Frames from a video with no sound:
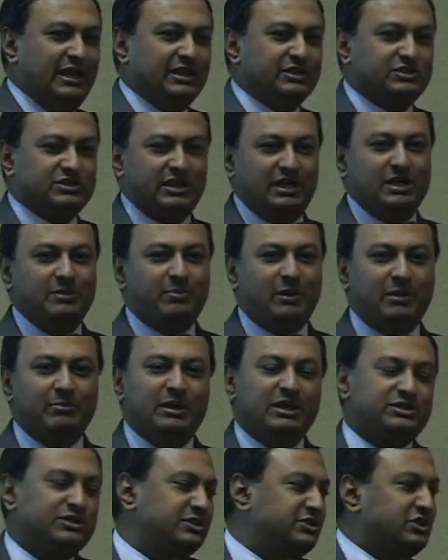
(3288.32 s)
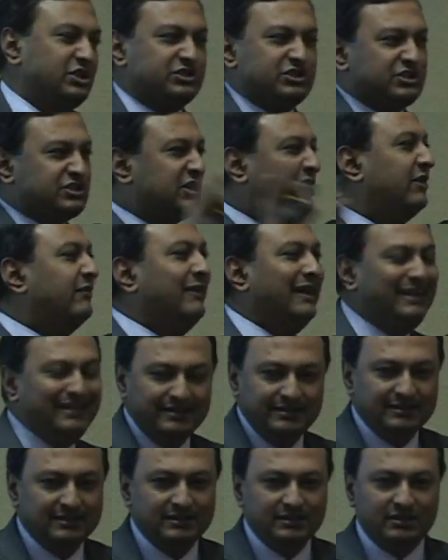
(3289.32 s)
a study published. It's just a survey.
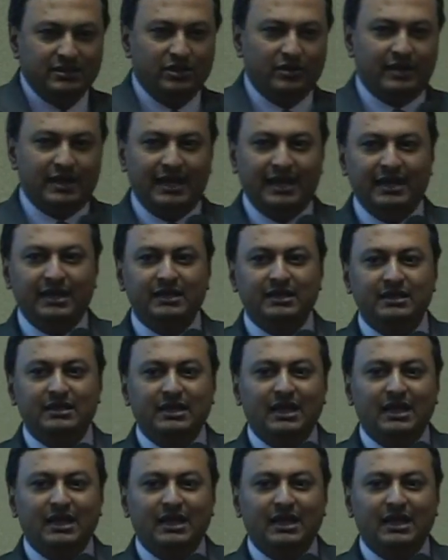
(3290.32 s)
Okay?